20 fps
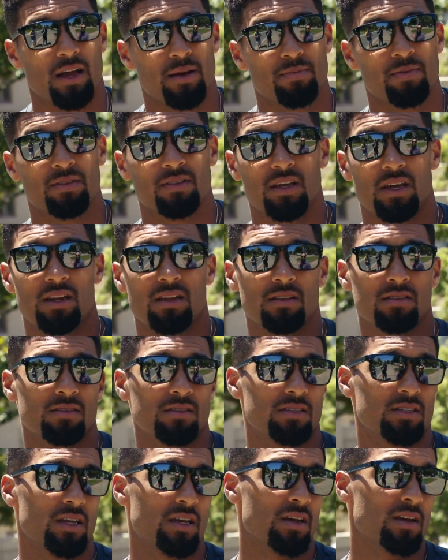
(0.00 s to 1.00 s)
yeah. I
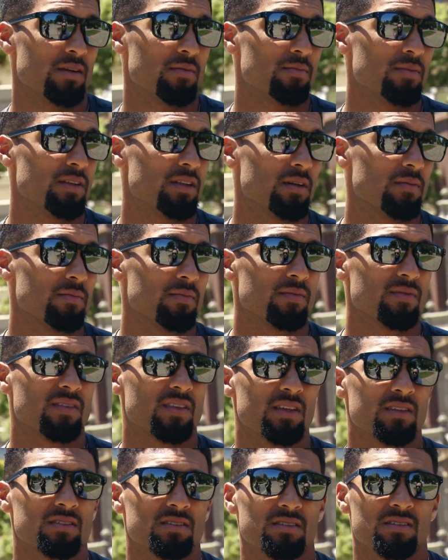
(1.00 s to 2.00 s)
mean,
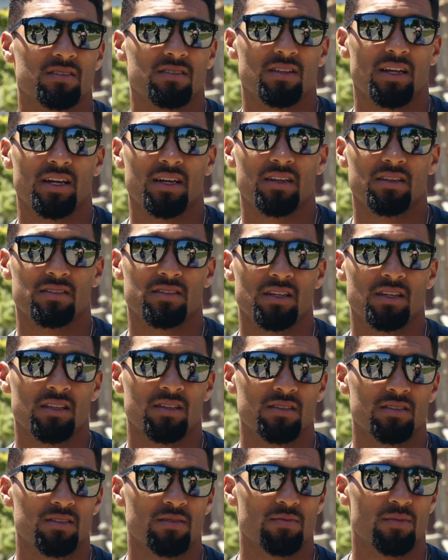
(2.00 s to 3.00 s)
this is
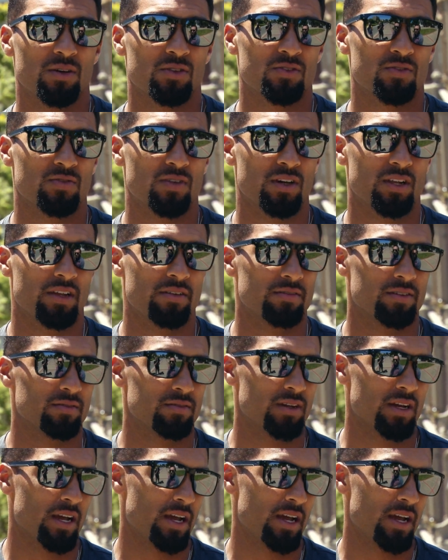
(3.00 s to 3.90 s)
the most fun I've ever